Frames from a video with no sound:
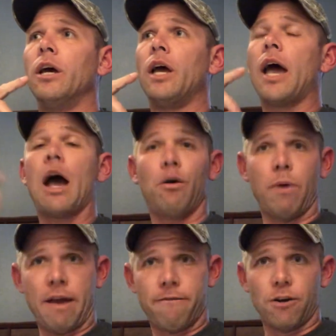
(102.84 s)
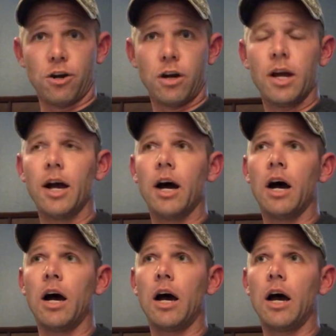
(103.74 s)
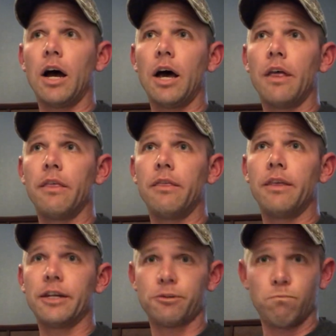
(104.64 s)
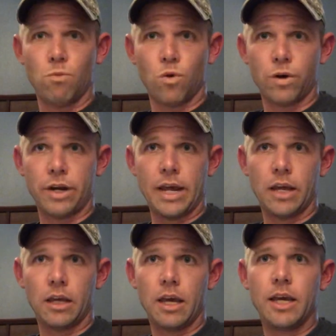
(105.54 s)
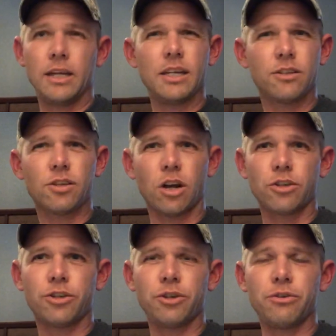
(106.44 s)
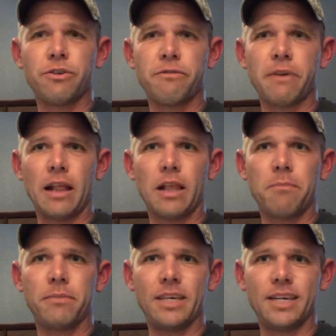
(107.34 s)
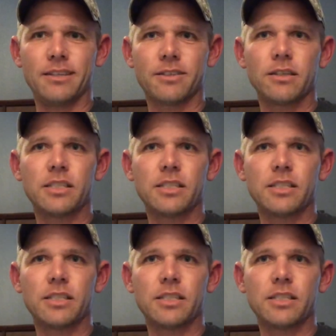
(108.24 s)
However, this morning he did start to develop these